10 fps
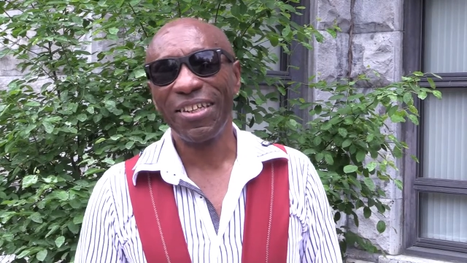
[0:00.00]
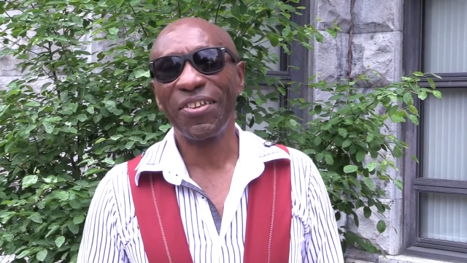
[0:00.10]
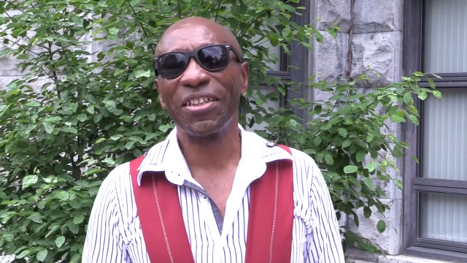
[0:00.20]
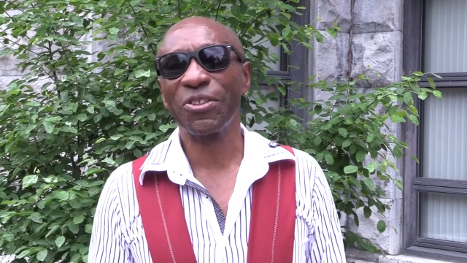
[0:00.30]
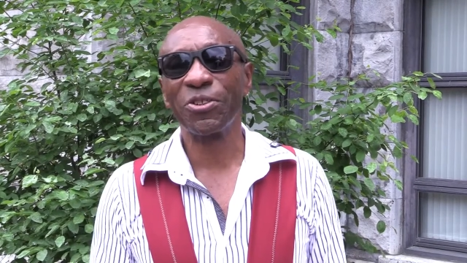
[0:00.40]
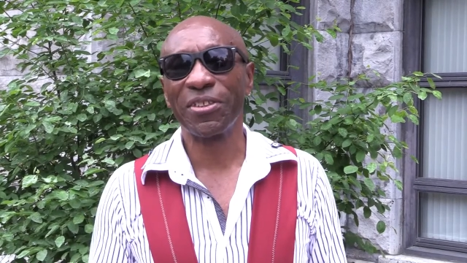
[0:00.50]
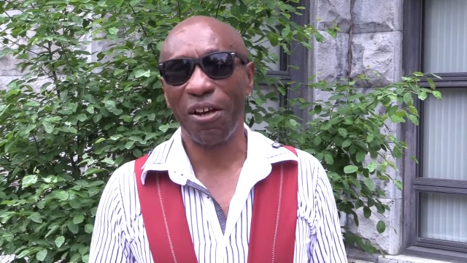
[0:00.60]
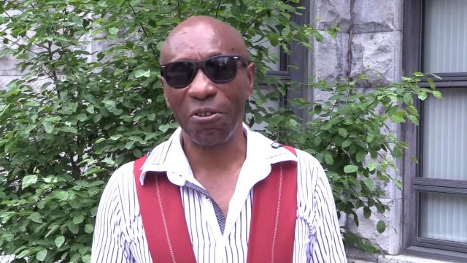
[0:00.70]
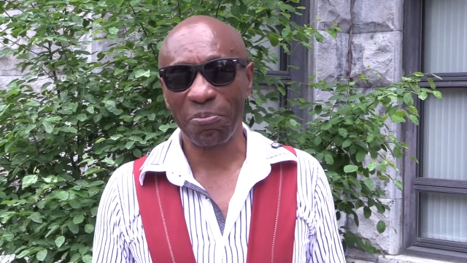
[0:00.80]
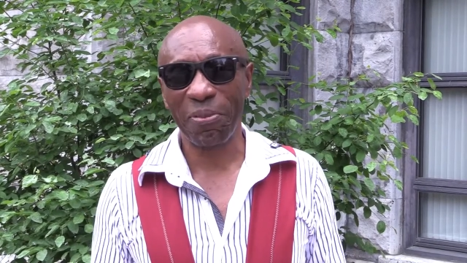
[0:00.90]
I do
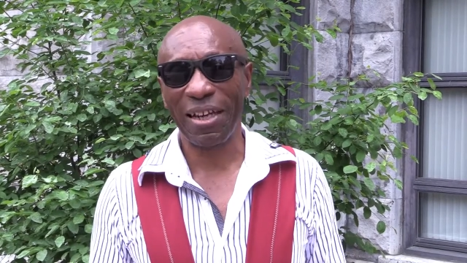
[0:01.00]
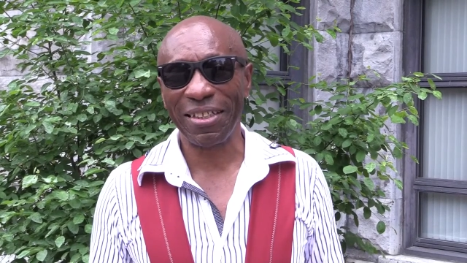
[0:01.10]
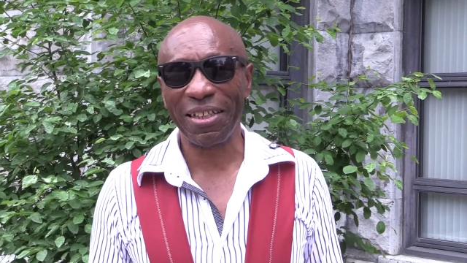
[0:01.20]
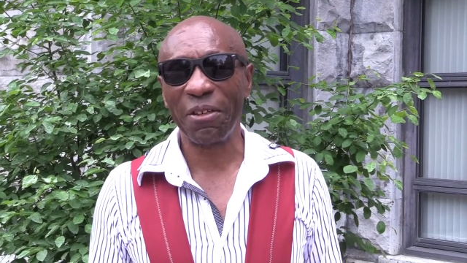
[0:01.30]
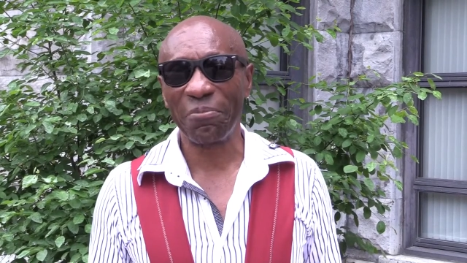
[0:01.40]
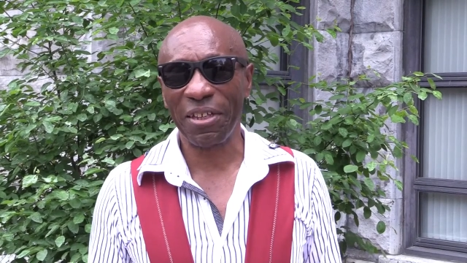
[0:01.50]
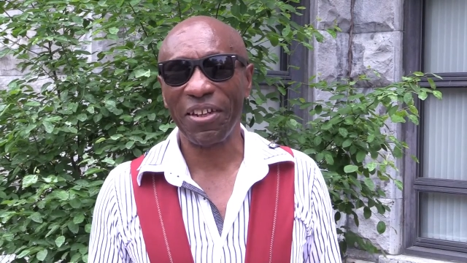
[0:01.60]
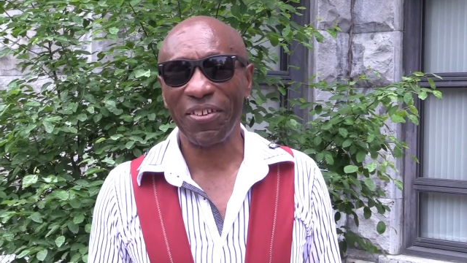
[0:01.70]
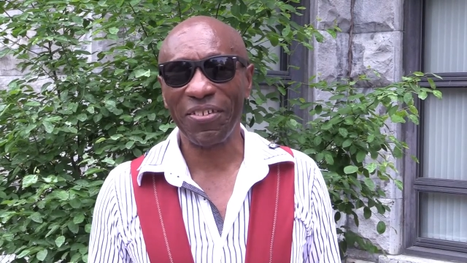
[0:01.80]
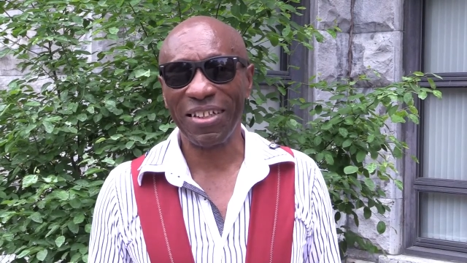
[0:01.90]
songs by
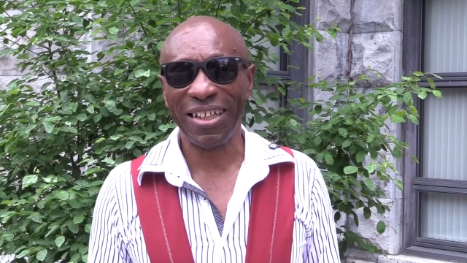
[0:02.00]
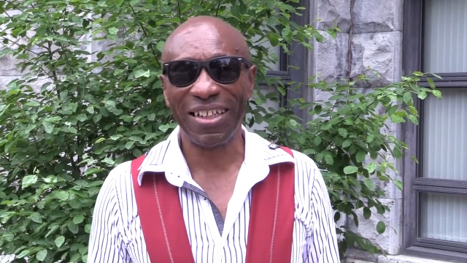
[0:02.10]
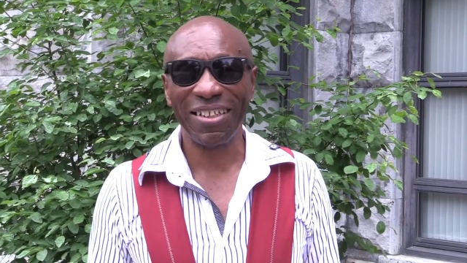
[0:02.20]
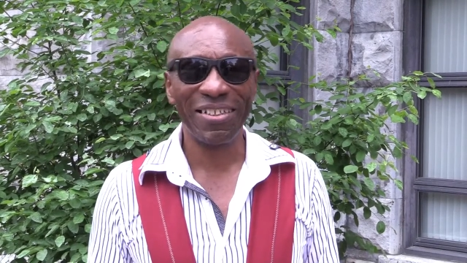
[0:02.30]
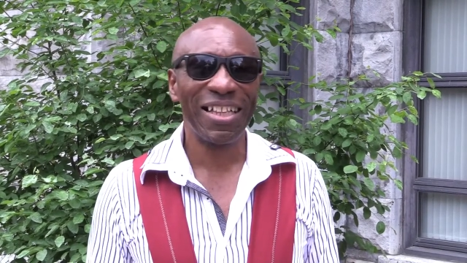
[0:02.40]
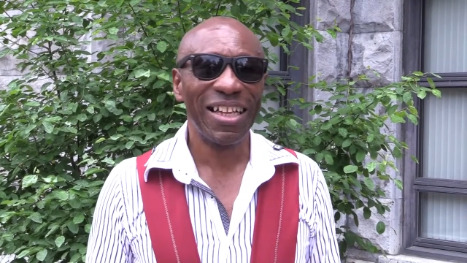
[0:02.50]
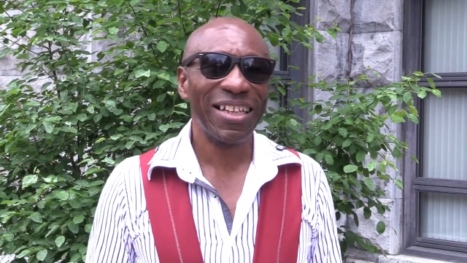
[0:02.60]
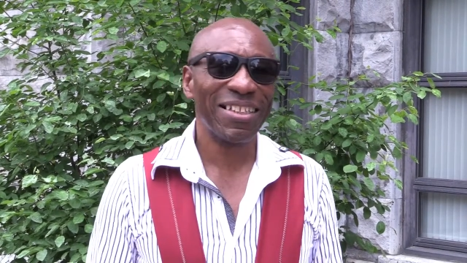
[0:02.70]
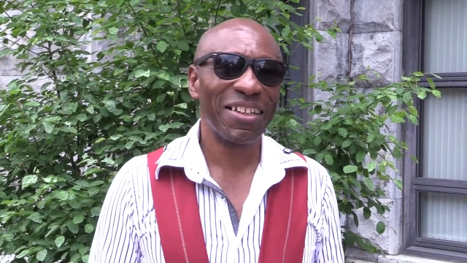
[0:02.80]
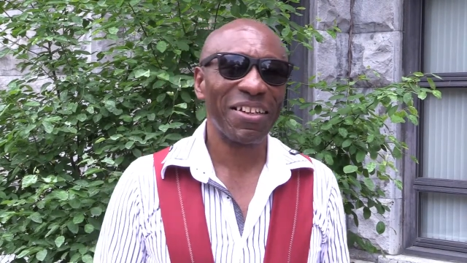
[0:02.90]

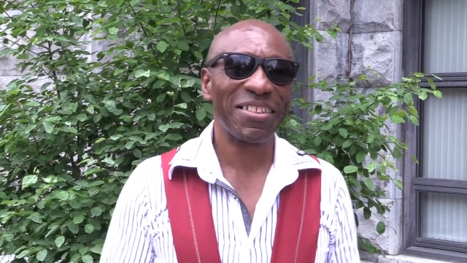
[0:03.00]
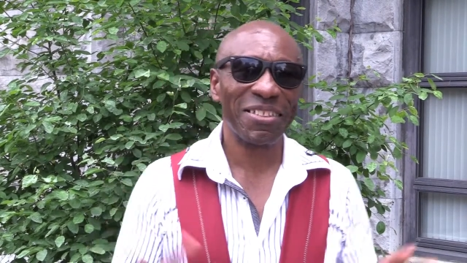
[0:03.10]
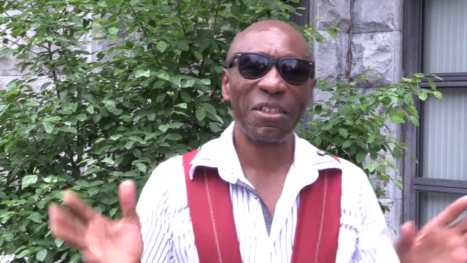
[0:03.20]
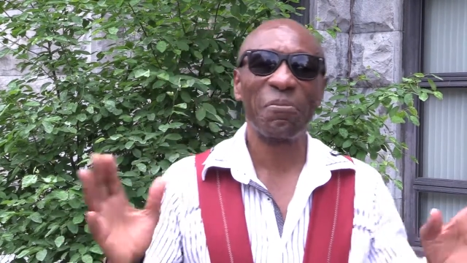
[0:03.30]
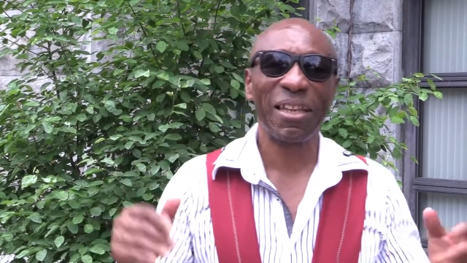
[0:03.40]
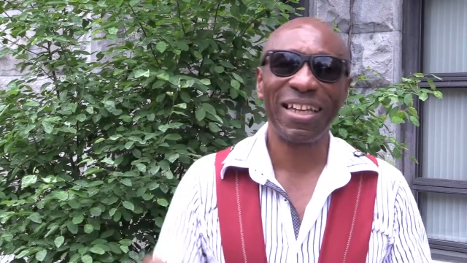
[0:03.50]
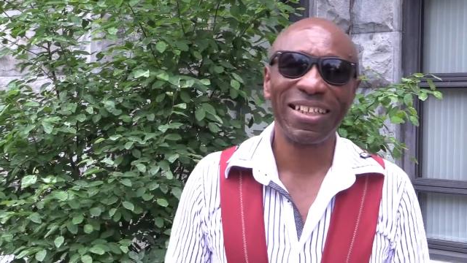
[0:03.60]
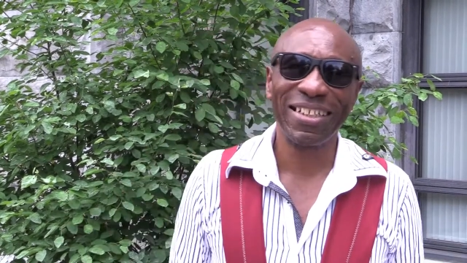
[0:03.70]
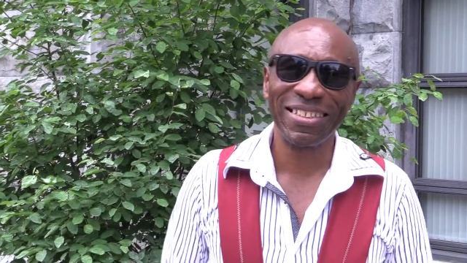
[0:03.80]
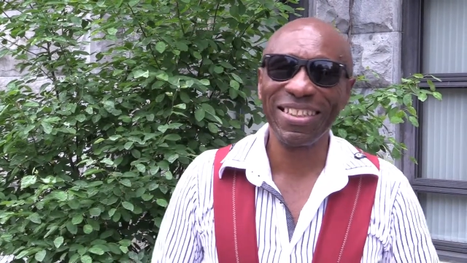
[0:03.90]
them. Some
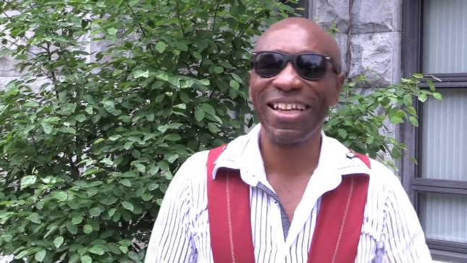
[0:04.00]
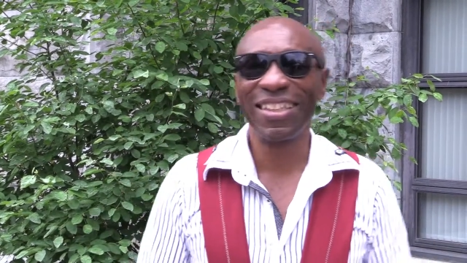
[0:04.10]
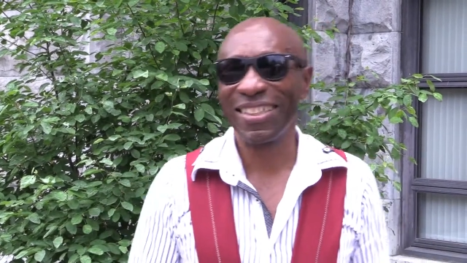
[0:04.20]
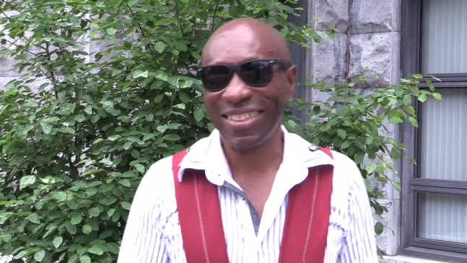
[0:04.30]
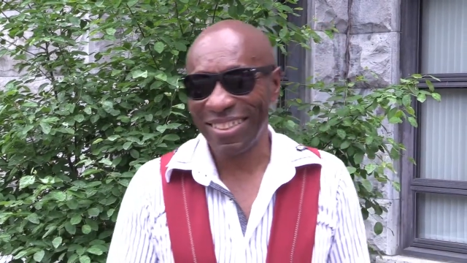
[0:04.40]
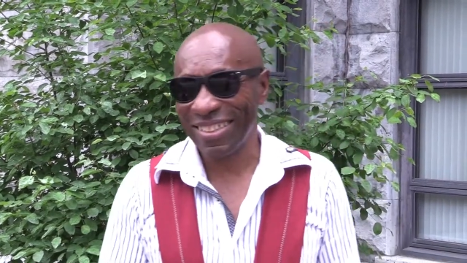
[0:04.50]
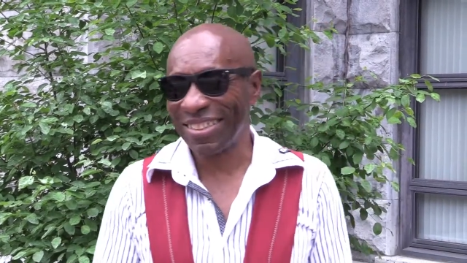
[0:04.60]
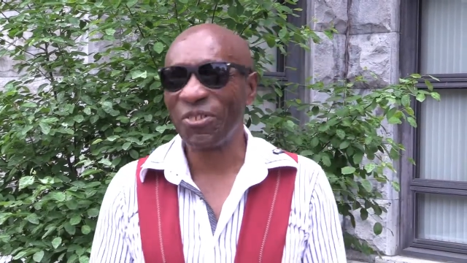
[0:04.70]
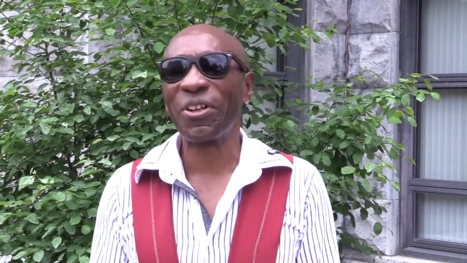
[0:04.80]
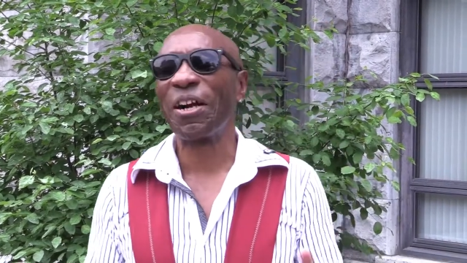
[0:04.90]
like Louis